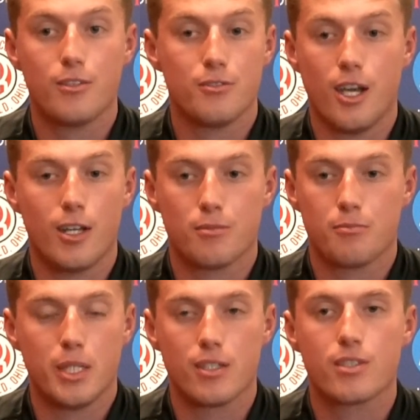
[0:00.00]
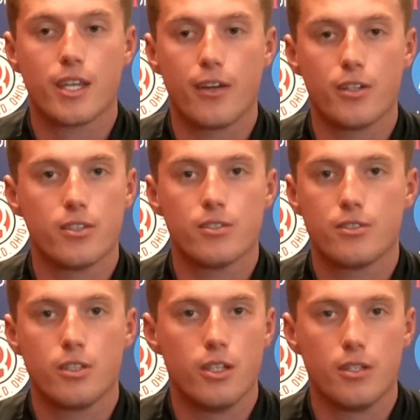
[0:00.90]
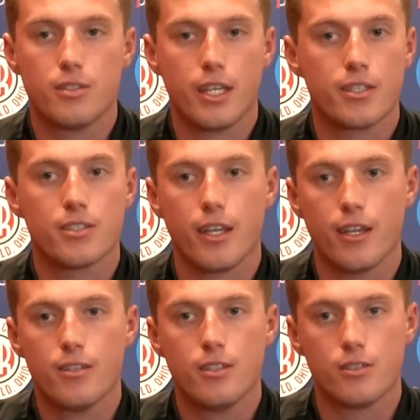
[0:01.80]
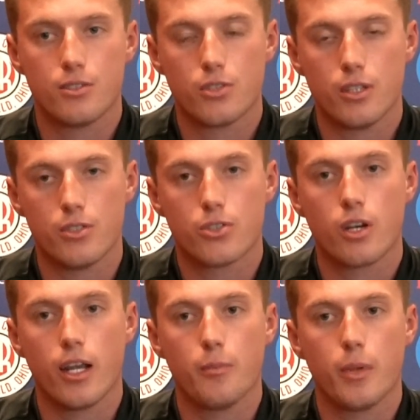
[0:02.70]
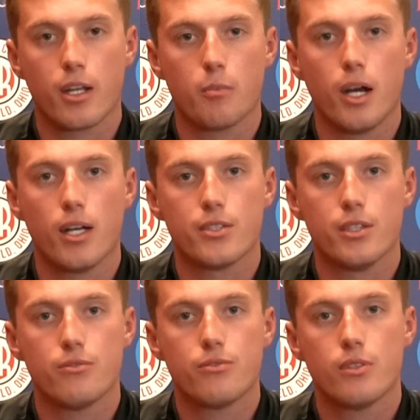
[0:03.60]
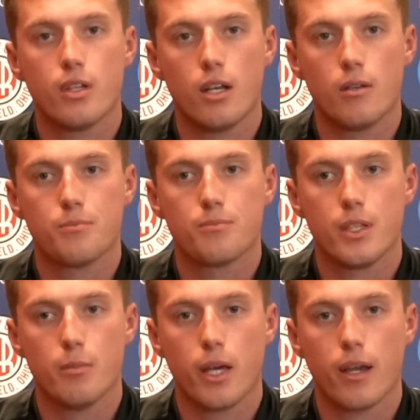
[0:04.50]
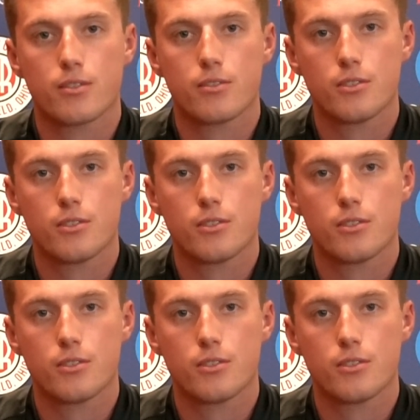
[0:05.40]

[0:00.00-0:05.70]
not being scared to take a stand and try and make a positive impact.